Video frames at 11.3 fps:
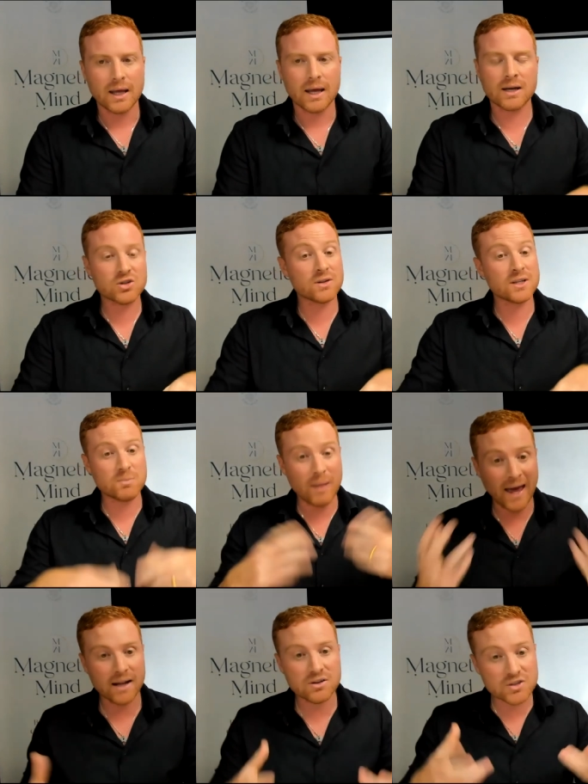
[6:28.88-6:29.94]
And so these
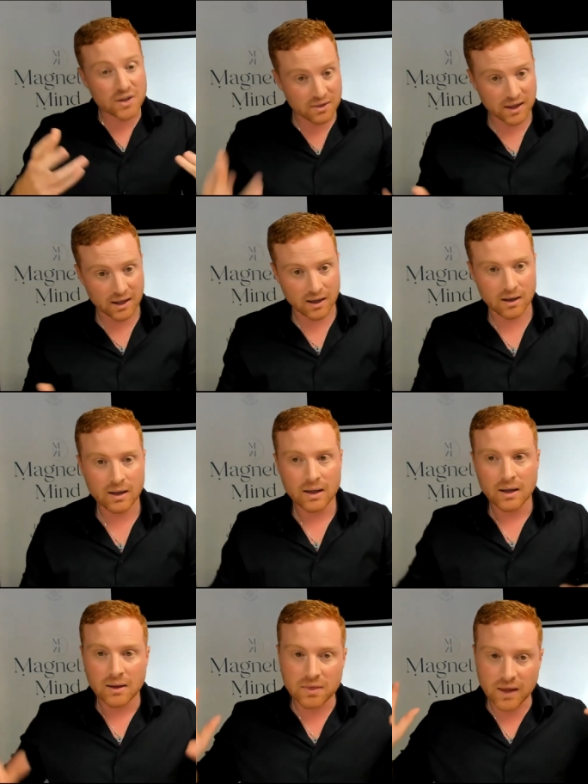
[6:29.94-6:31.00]
patterns are there.
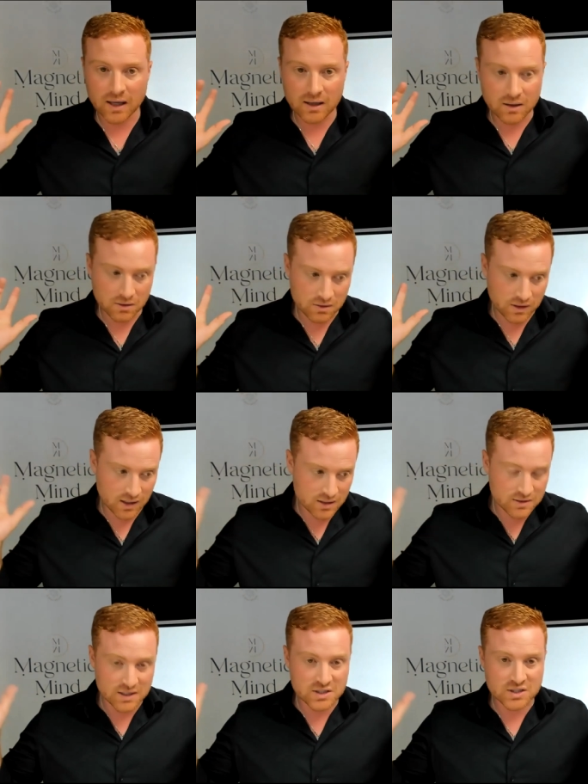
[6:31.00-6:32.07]

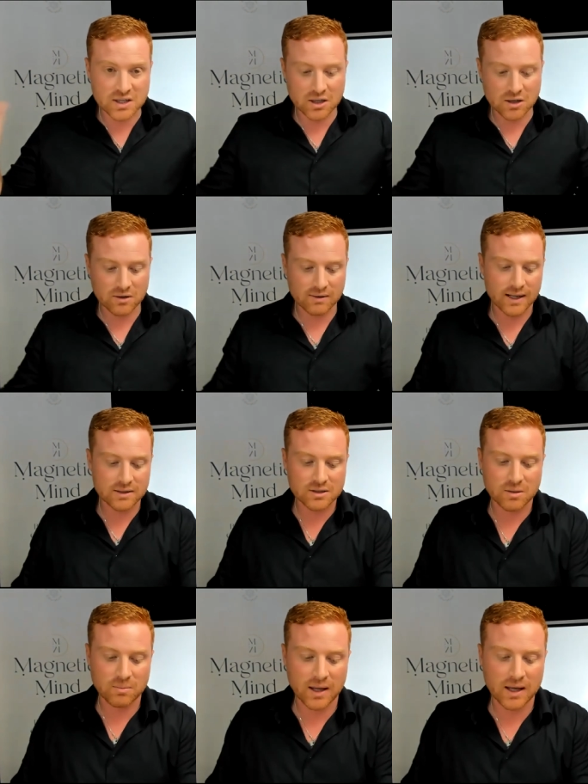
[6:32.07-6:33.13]
They sneak around in
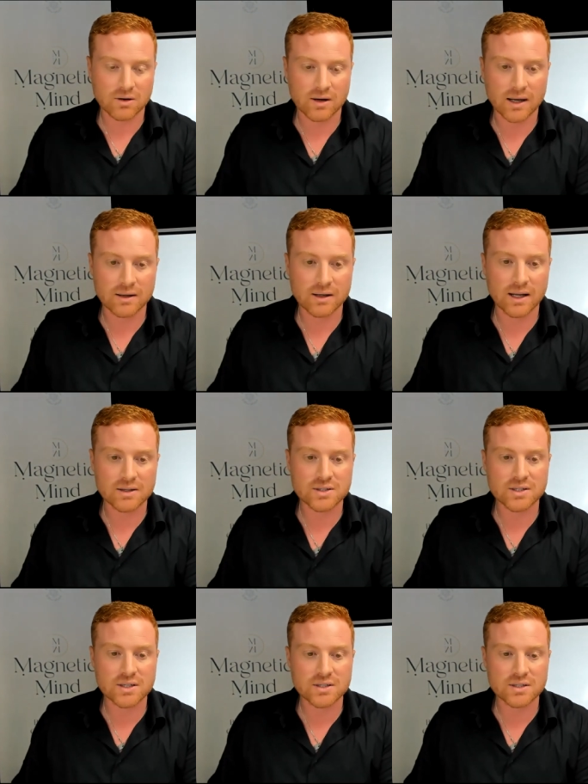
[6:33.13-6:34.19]
the background in our
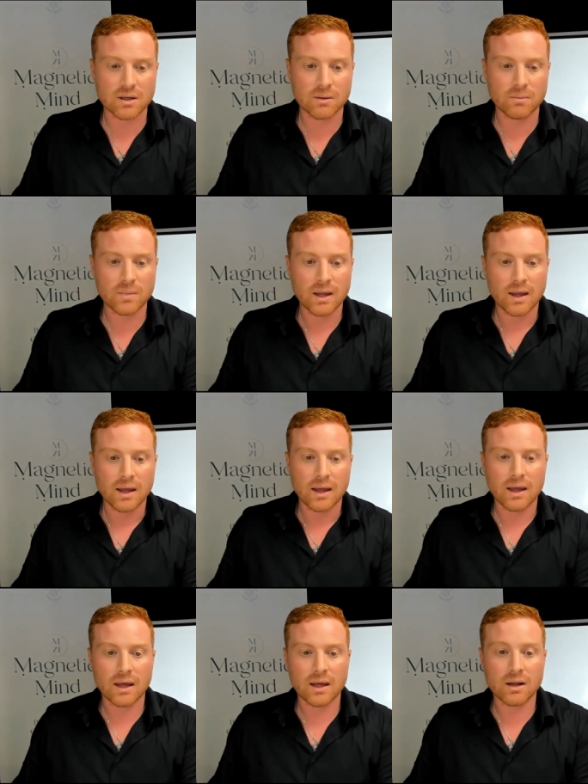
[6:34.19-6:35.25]
system,
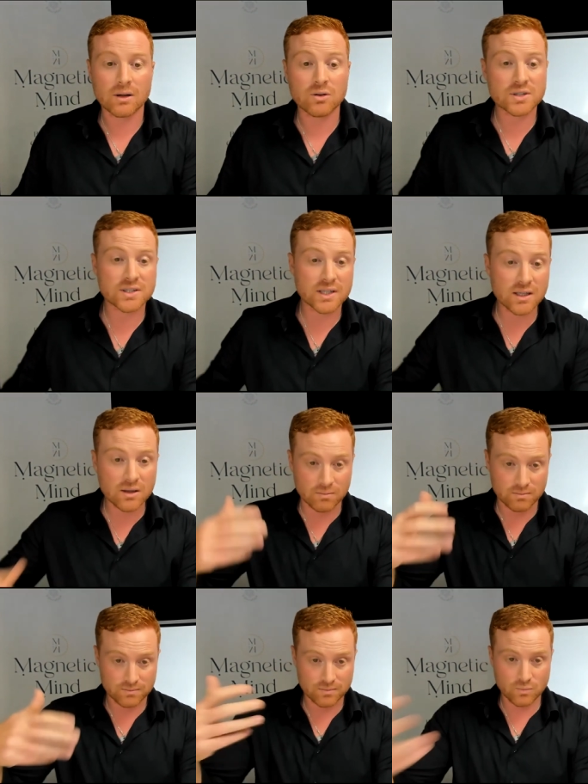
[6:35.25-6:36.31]
and you see
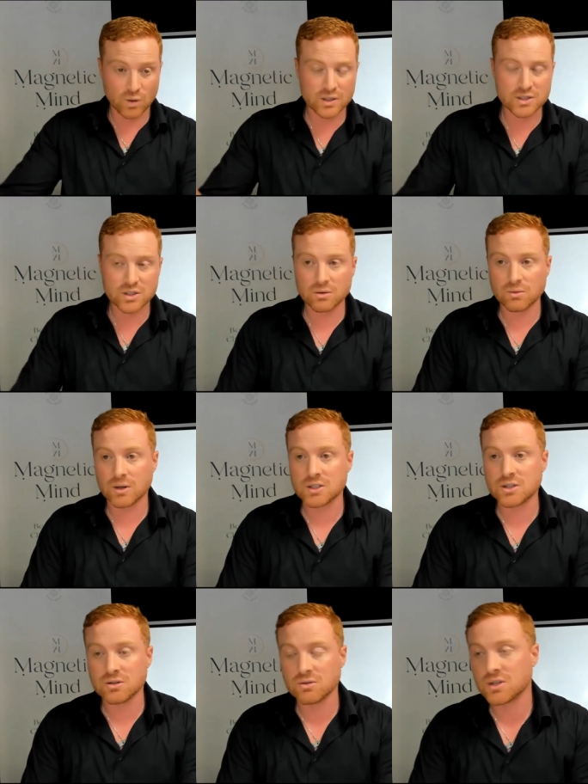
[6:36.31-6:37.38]
them. Once you
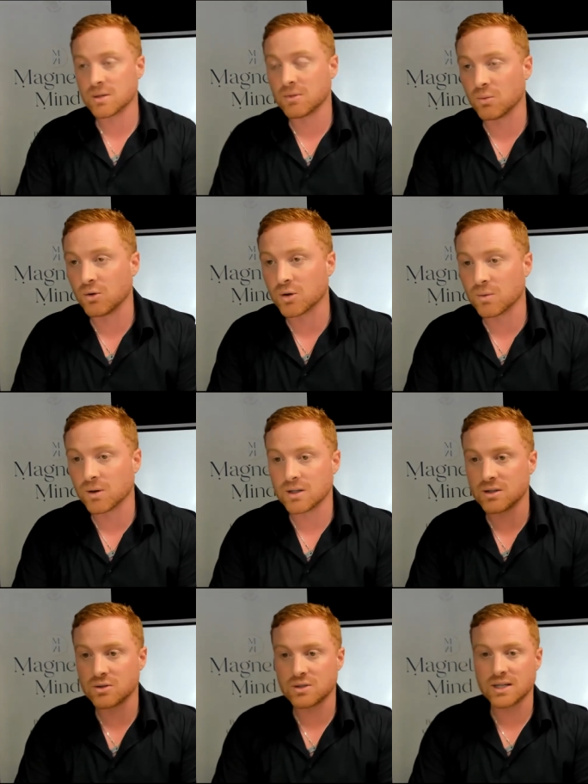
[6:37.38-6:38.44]
do some of the work we're going to
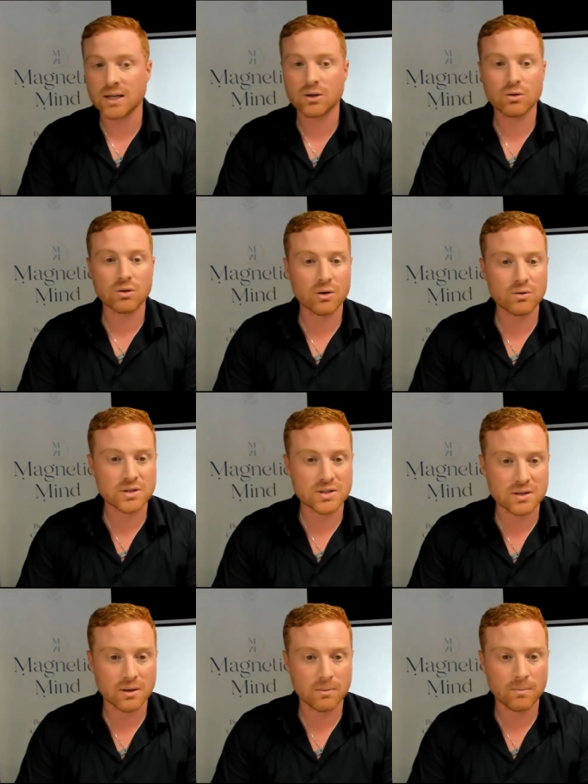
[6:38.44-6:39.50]
do today, you notice
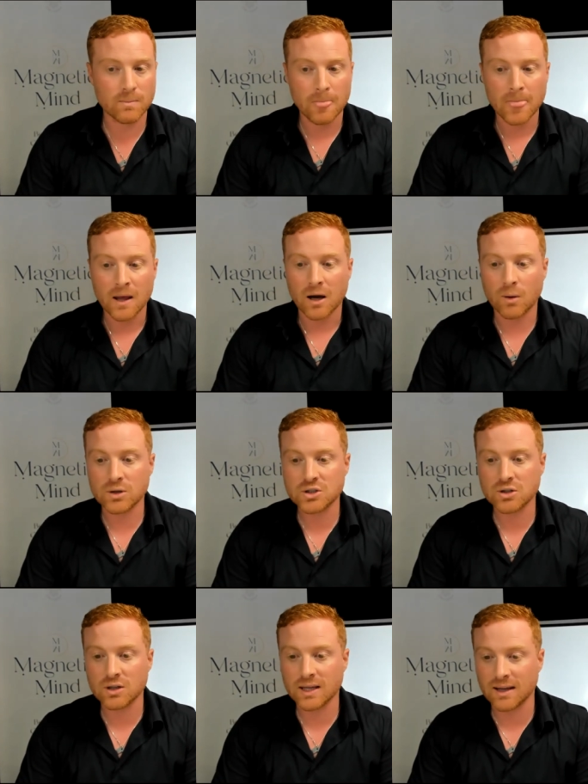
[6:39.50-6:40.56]
them. I want
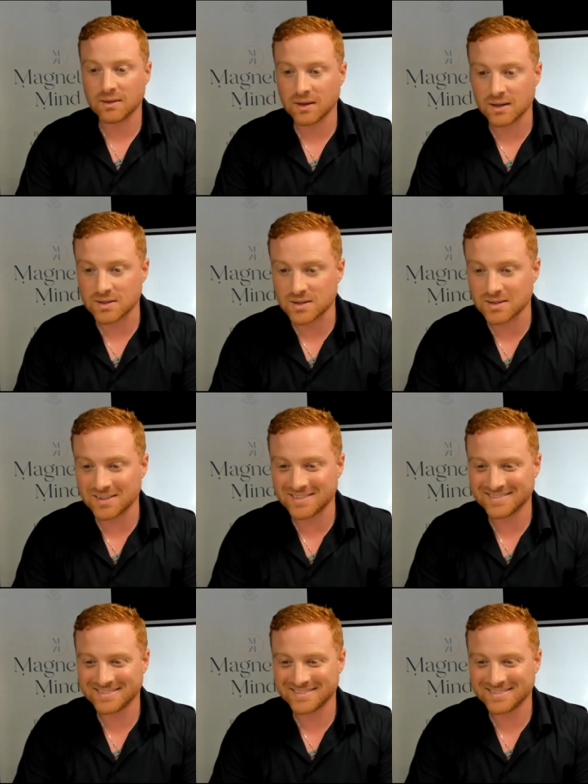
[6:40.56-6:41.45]
you to get this.